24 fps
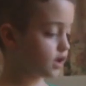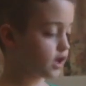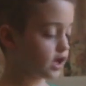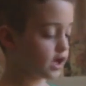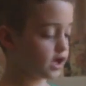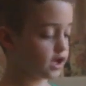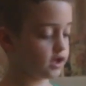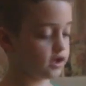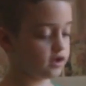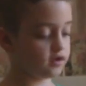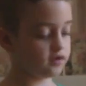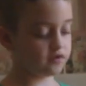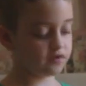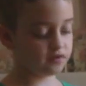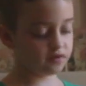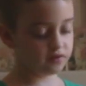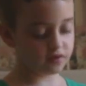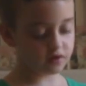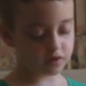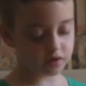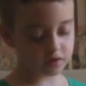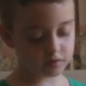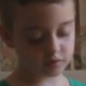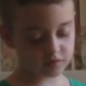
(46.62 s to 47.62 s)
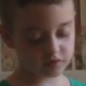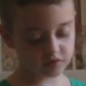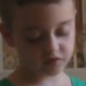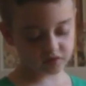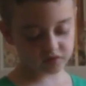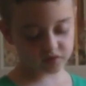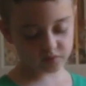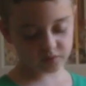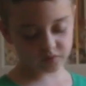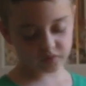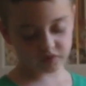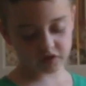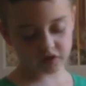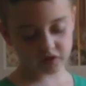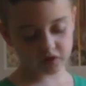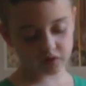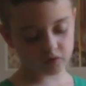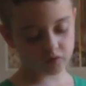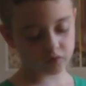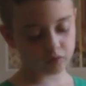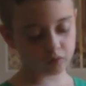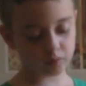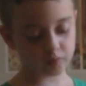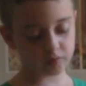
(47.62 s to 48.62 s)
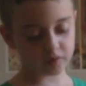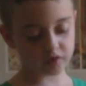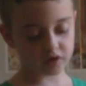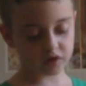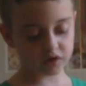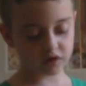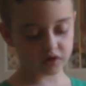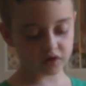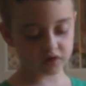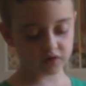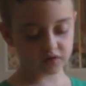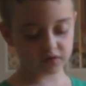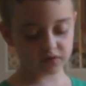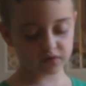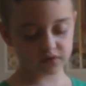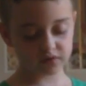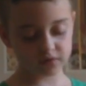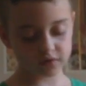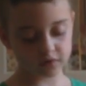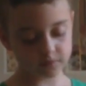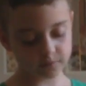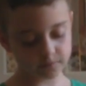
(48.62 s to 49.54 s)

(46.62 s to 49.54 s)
And it's just pretty cool because